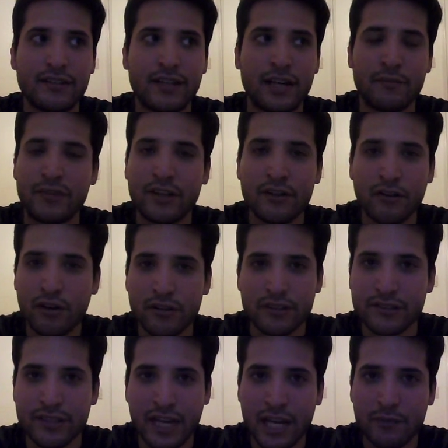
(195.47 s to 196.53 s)
I'm there all
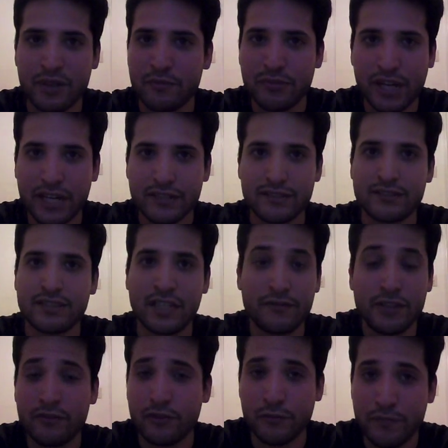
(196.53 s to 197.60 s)
the time in practice. I've
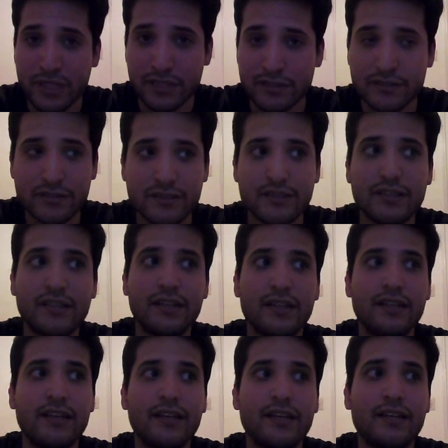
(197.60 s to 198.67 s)
never missed.
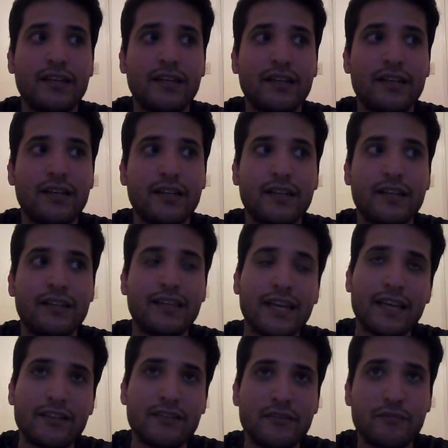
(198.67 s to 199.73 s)

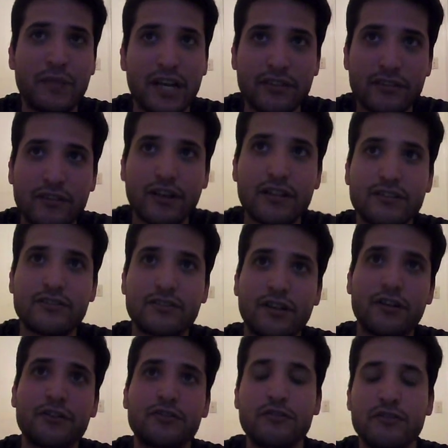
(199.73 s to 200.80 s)
Then my thoughts
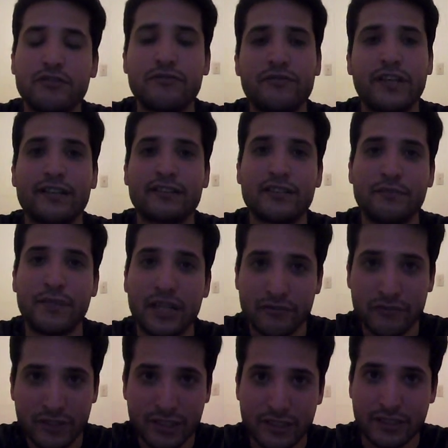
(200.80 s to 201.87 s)
started to affect my
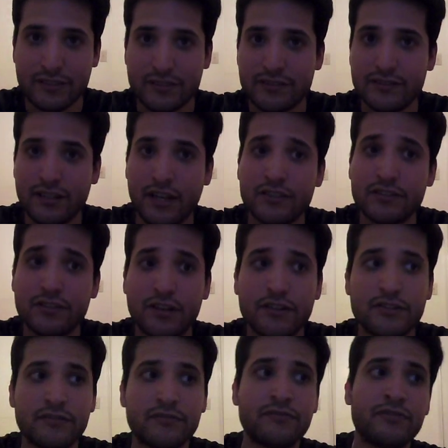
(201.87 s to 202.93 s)
feelings. I
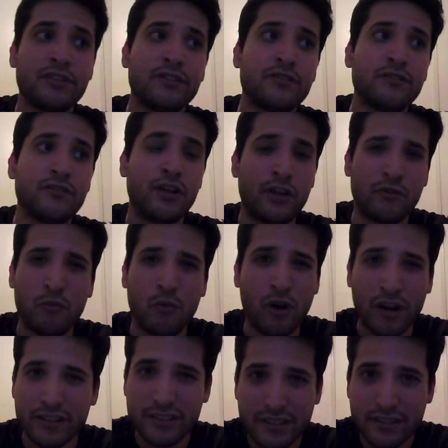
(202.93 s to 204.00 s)
started to feel
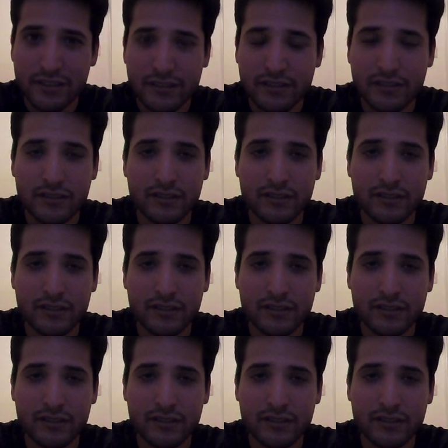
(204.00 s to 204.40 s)
unwanted.